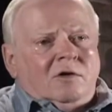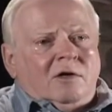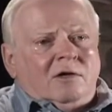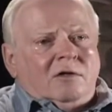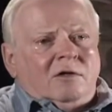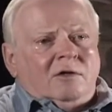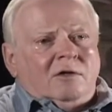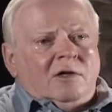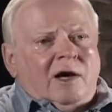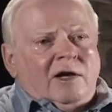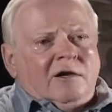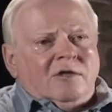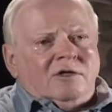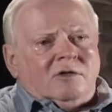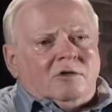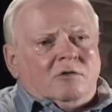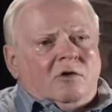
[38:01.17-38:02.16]
on
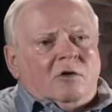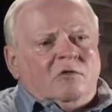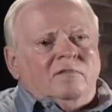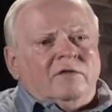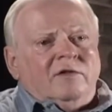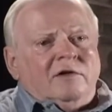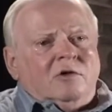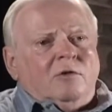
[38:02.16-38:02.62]
Cottage Grove in